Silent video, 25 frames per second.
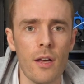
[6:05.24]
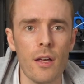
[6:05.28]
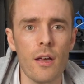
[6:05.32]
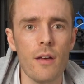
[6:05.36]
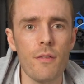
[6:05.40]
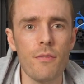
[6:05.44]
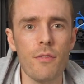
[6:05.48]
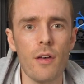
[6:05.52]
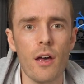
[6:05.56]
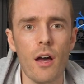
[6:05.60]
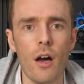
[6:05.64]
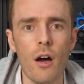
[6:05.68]

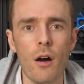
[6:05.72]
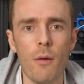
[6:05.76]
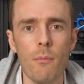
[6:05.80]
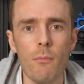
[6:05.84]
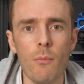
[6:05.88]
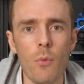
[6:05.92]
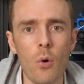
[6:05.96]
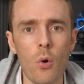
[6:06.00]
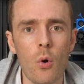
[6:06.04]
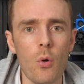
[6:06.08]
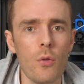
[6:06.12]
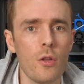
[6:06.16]
If they are
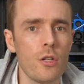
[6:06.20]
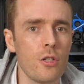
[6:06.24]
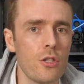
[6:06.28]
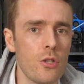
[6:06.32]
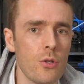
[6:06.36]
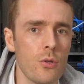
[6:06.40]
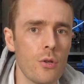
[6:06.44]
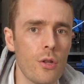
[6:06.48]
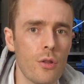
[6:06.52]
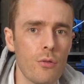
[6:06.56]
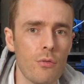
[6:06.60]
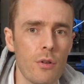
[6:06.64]
more than
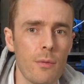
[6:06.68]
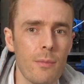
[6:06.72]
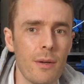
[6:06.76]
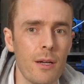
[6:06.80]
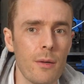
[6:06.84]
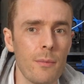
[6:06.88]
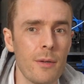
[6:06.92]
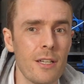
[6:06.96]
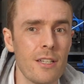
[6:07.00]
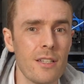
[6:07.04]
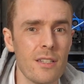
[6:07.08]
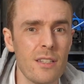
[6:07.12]
2 to
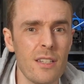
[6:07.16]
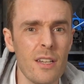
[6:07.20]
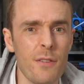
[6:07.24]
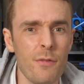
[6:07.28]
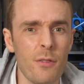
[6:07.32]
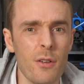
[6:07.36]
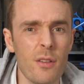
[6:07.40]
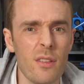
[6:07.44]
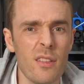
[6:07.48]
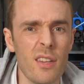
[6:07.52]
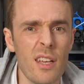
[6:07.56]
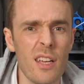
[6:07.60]
3mm
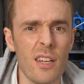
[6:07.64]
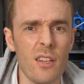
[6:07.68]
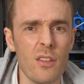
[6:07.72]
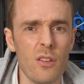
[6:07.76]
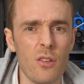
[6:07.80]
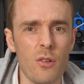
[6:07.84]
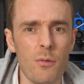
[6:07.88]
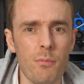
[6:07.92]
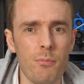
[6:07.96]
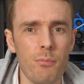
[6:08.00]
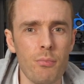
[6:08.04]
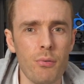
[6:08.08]
different, then
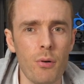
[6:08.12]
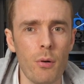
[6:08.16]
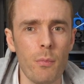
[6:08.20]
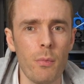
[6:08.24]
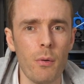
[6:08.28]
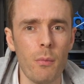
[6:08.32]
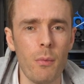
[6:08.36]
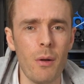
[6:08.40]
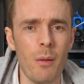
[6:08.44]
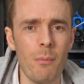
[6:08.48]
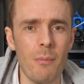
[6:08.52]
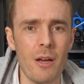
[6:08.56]
you're
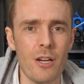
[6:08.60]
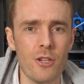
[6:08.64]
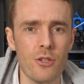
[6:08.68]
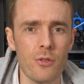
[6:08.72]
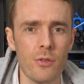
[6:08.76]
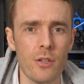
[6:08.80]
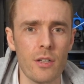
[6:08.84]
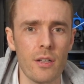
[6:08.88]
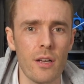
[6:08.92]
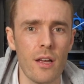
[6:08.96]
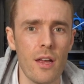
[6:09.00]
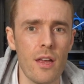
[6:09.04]
probably
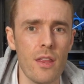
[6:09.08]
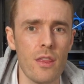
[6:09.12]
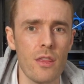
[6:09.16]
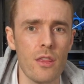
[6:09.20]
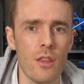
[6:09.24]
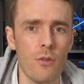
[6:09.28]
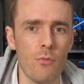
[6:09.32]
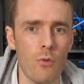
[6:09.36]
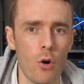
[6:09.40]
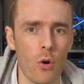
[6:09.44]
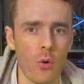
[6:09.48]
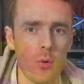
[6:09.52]
measuring in
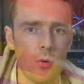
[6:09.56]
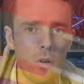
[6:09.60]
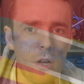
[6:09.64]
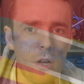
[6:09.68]
the wrong